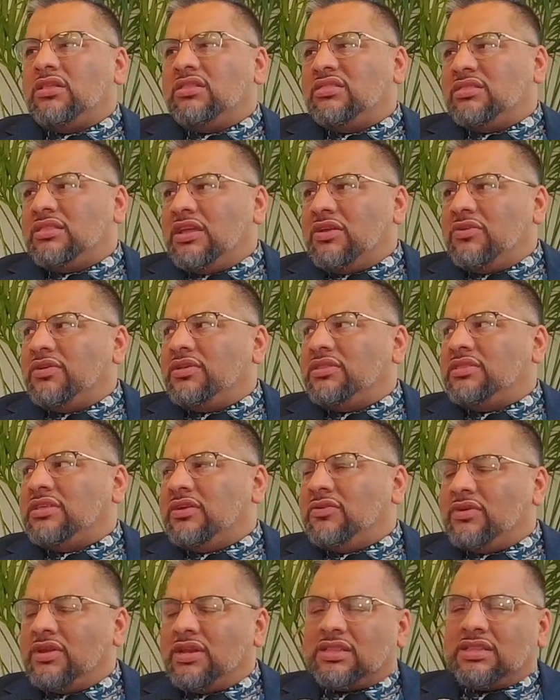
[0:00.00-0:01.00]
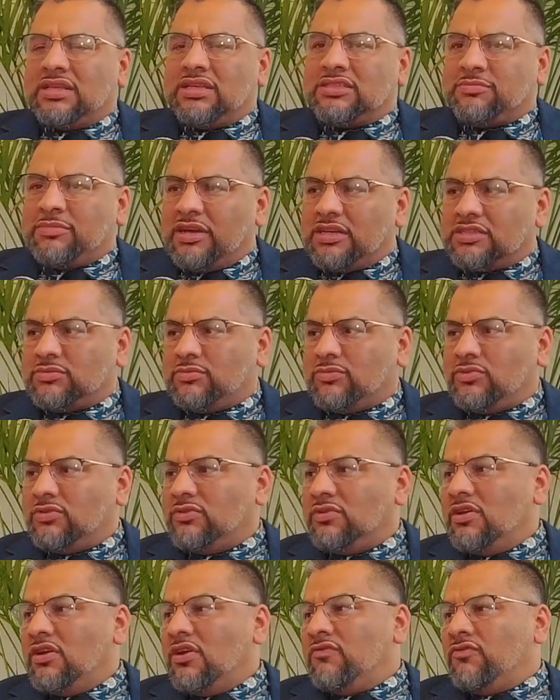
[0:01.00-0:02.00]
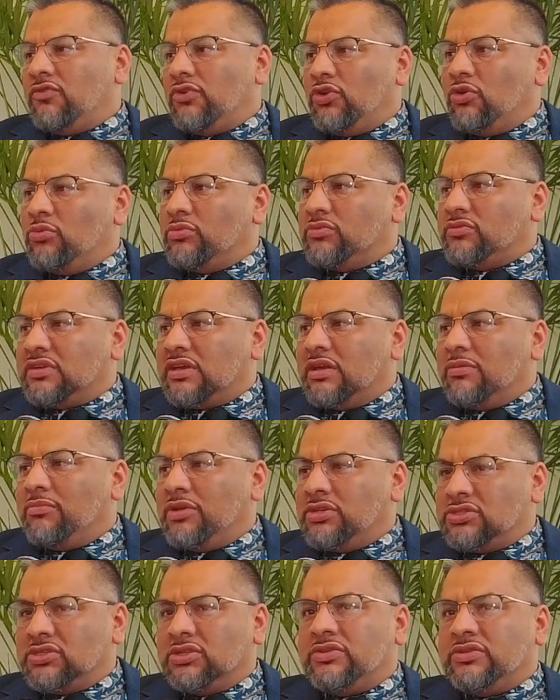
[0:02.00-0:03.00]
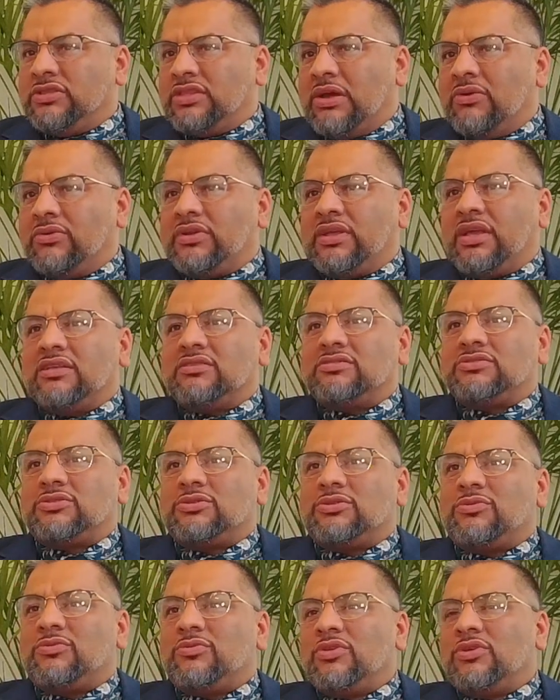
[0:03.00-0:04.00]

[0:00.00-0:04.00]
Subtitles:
theory, theoretically, it's possible for humans to get medullary thyroid cancer.